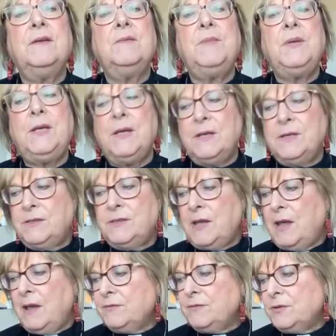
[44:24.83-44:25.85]
Because
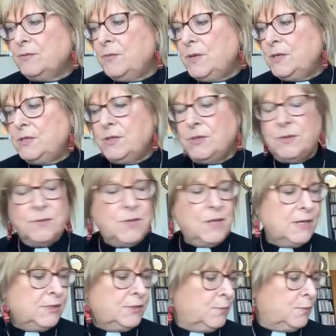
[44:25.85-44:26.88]
after we do
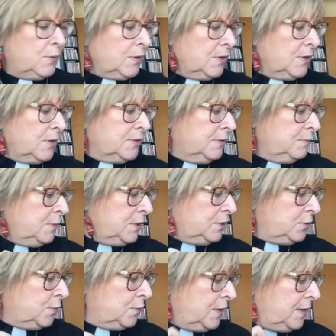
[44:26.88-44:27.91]
these words in
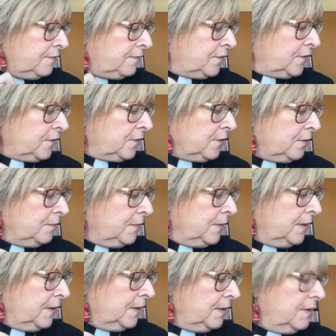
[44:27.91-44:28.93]
which we affirm,
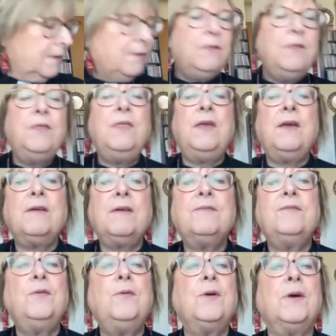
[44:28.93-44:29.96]

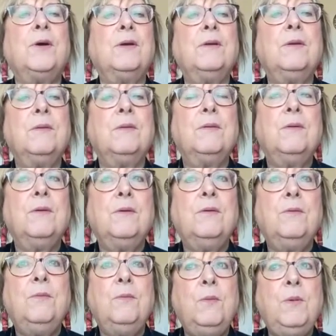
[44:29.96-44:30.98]
therefore,
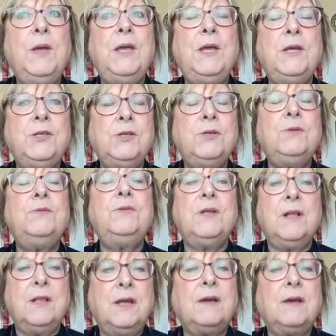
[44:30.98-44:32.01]
we do
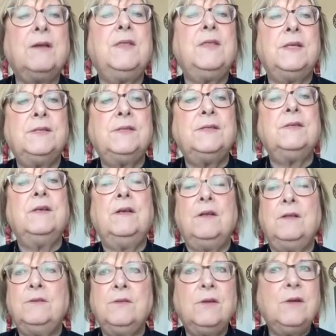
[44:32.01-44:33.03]
declare this
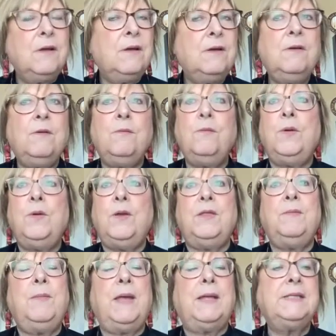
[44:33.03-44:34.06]
along
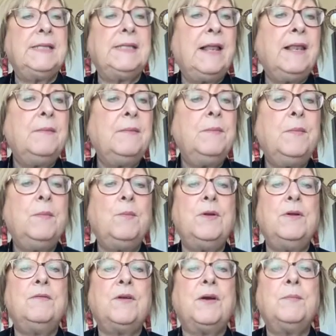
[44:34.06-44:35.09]
with B'Tselem,
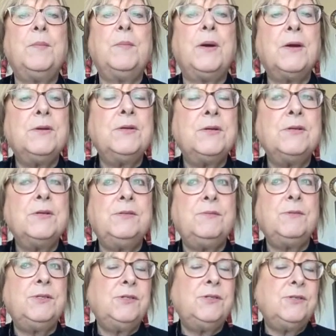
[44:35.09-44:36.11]
one of our partners,
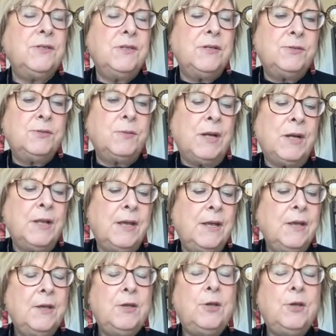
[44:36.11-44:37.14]
which is an
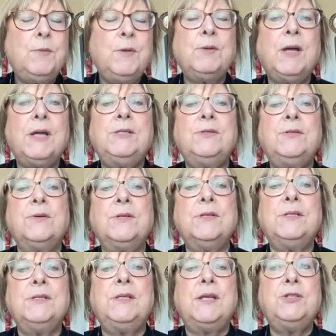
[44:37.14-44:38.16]
Israeli human rights
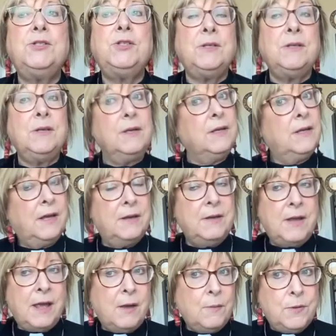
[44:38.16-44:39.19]
organization, and
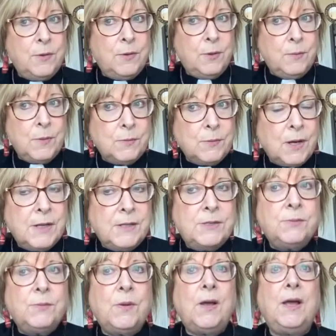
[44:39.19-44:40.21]
now with Human
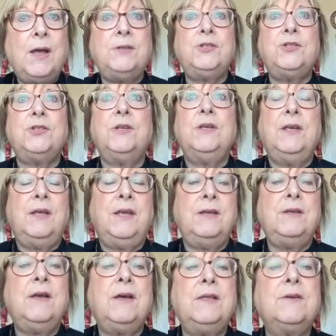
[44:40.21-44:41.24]
Rights Watch
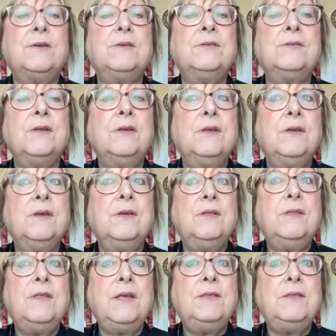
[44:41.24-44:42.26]
and others,
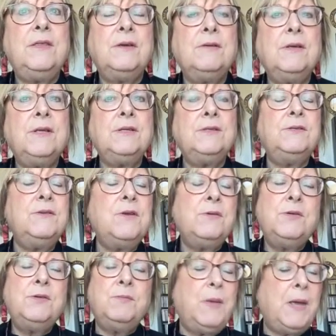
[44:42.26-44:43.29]
that there is no
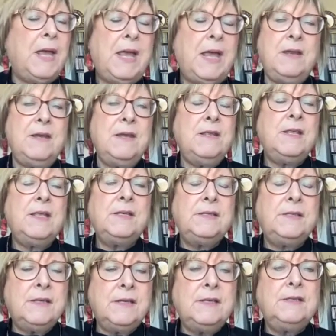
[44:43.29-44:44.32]
debate.
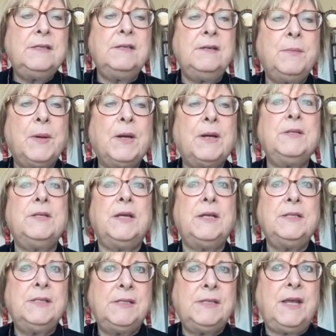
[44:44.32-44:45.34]
This is an
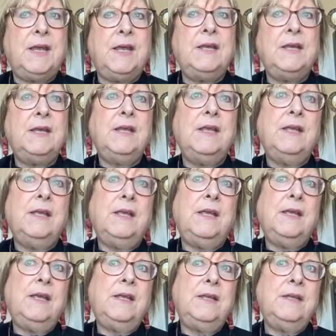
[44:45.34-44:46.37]
apartheid state.
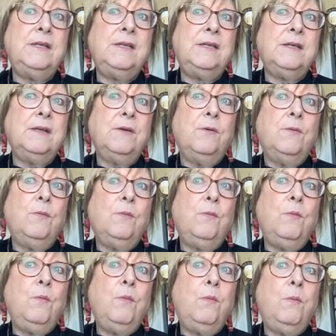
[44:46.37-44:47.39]
And
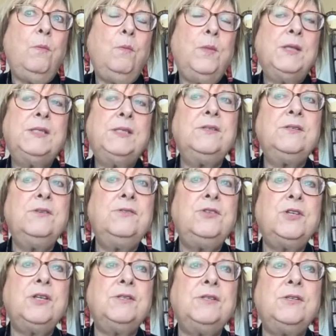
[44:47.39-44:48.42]
this isn't
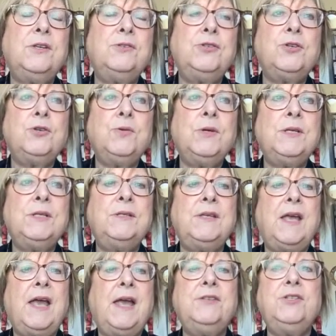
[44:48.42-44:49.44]
just a choice
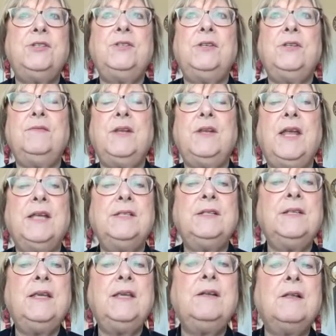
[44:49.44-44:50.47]
adjective, it has
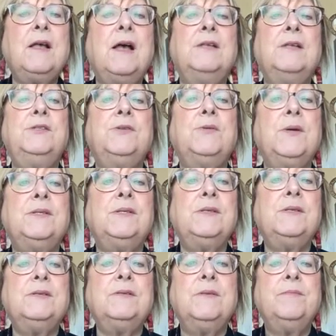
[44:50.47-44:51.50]
legal
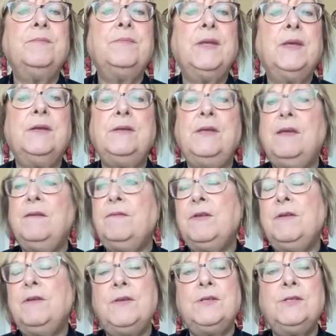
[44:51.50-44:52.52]
consequences. And even
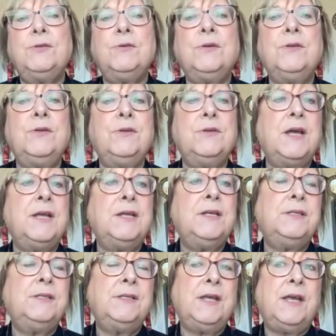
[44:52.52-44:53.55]
if Israel and the
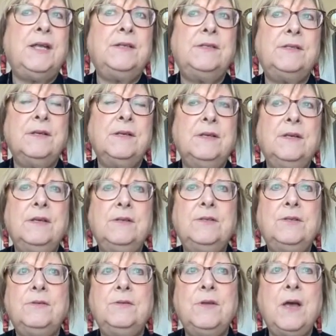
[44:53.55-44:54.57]
United States
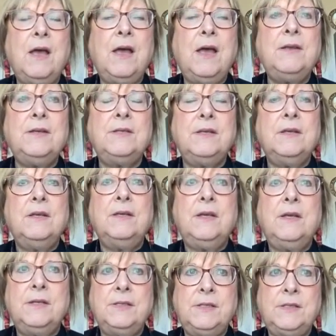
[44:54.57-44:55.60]
do not
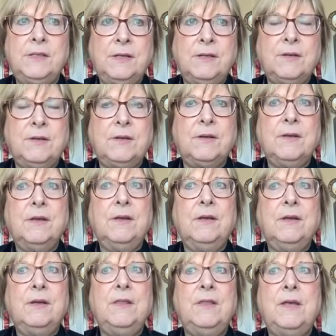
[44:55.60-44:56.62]
consider
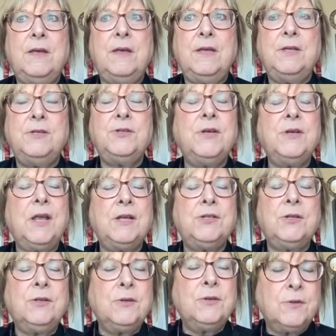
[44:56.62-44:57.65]
the
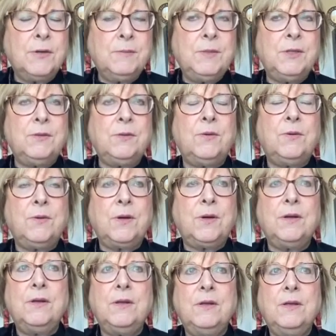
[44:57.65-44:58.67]
International Criminal
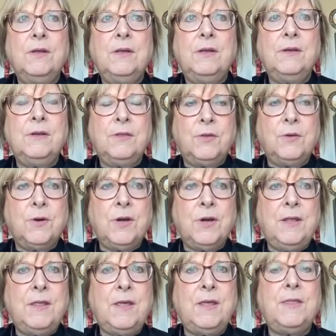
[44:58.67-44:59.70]
Court an
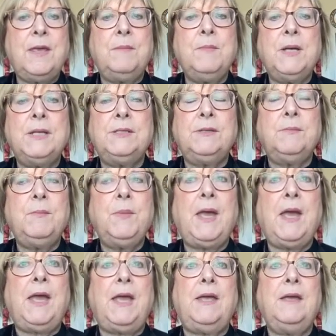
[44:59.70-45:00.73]
authority that they must
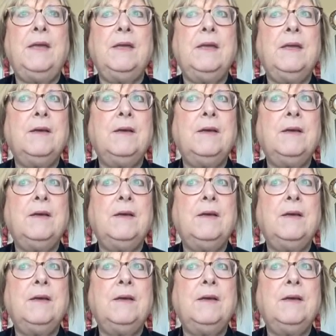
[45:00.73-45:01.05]
obey,